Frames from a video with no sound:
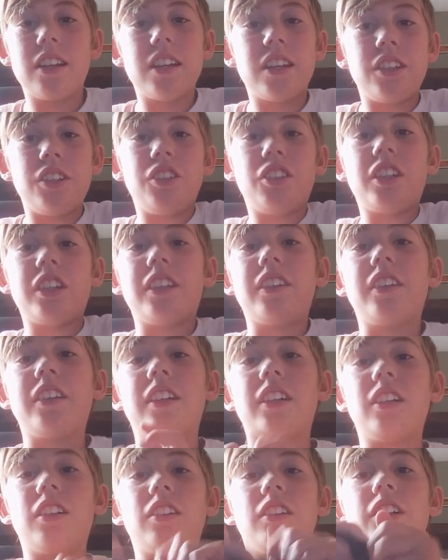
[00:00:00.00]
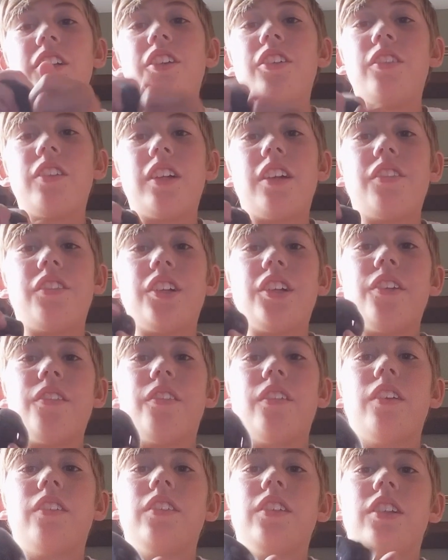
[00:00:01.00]
you can literally do whatever you
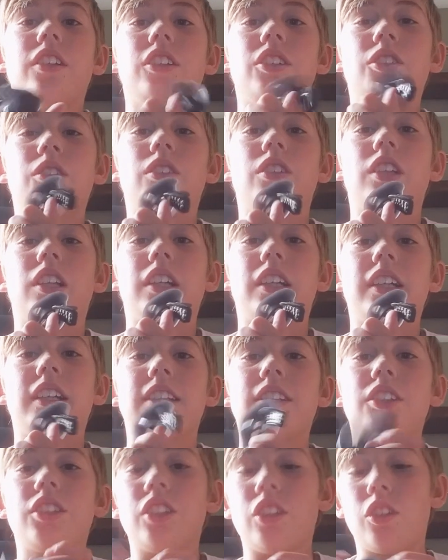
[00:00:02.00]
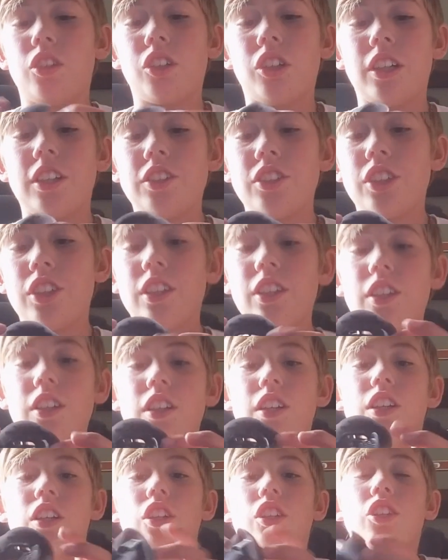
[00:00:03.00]
want with this one. Like, it's so crazy.
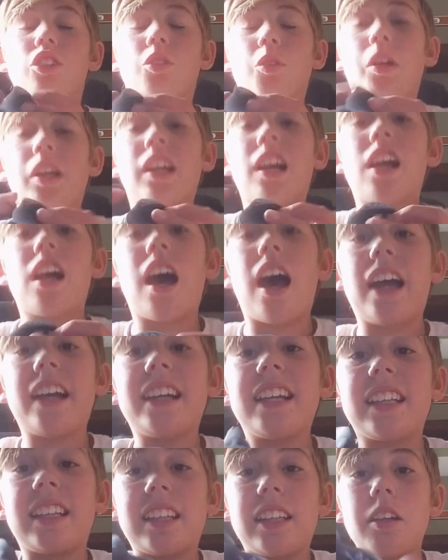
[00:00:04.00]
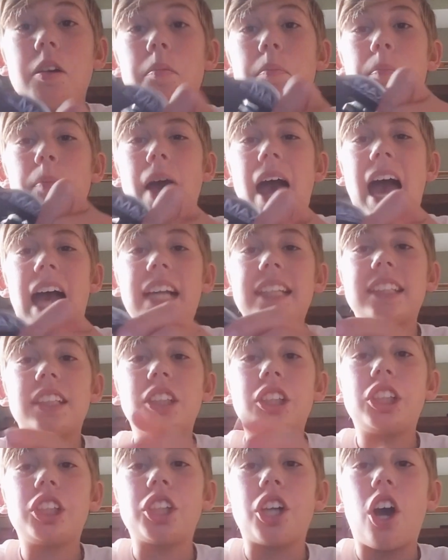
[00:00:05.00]
So I got, I get the
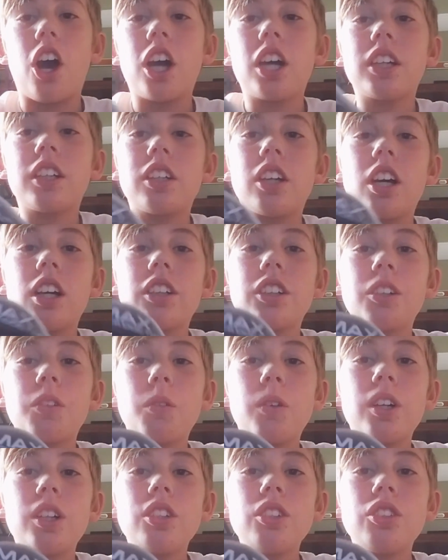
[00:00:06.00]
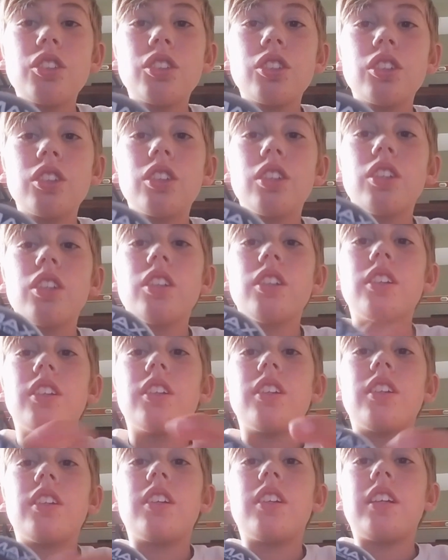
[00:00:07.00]
Max Shock Doctor ones.
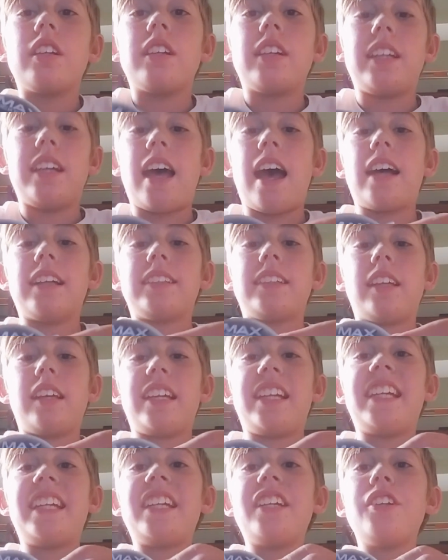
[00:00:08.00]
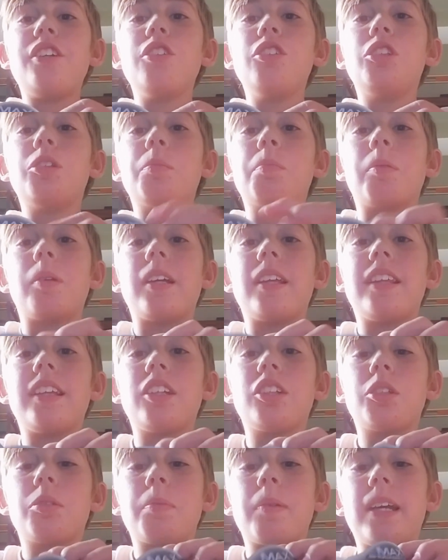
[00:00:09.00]
It has a like, huge
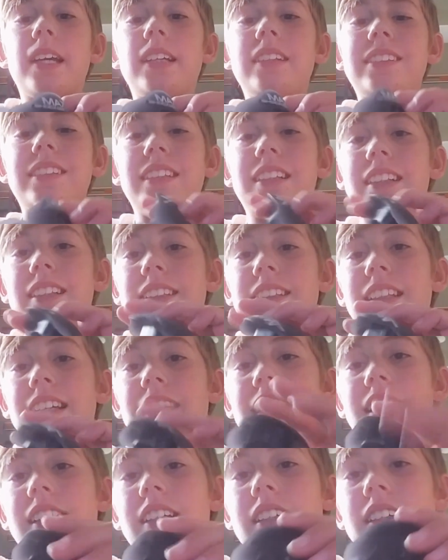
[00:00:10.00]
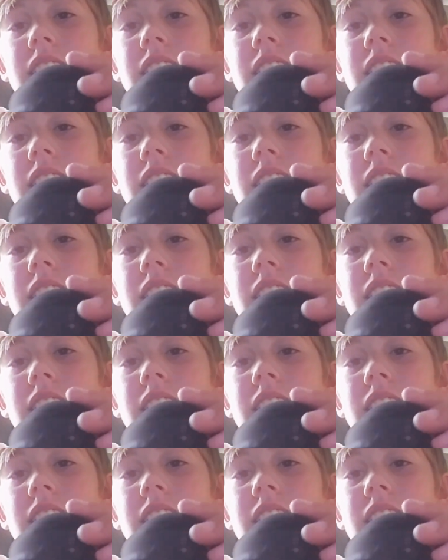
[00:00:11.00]
breathing space and it's like